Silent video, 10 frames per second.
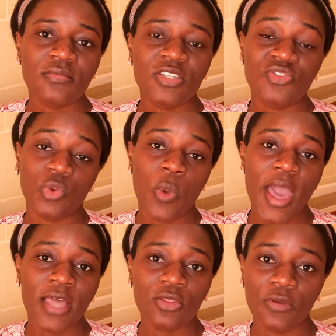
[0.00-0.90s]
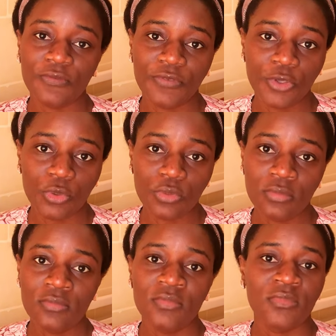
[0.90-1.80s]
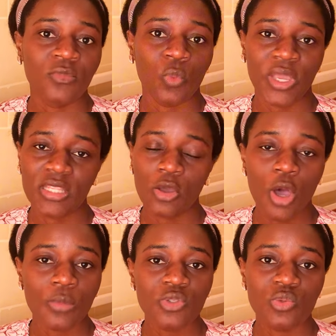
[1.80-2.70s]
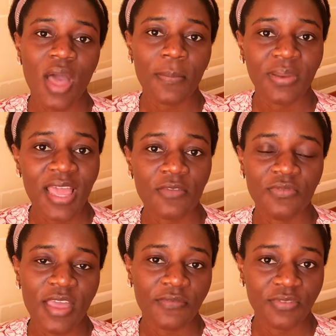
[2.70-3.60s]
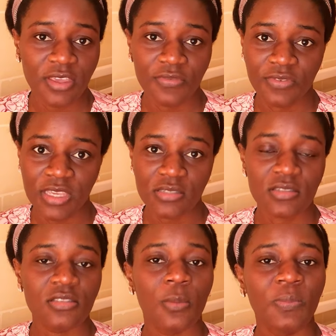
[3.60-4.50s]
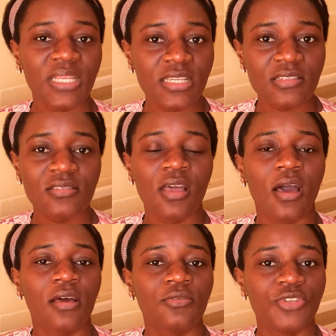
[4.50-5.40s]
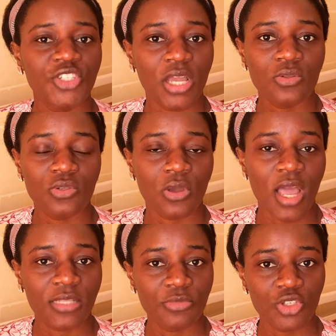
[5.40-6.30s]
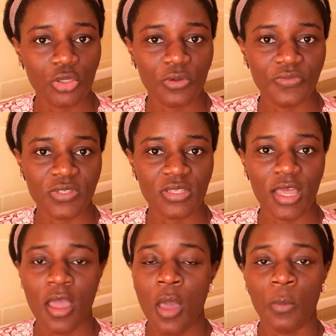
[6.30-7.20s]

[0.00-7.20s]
is required of you when it comes to applying via VFS, please reach out to your admission officer.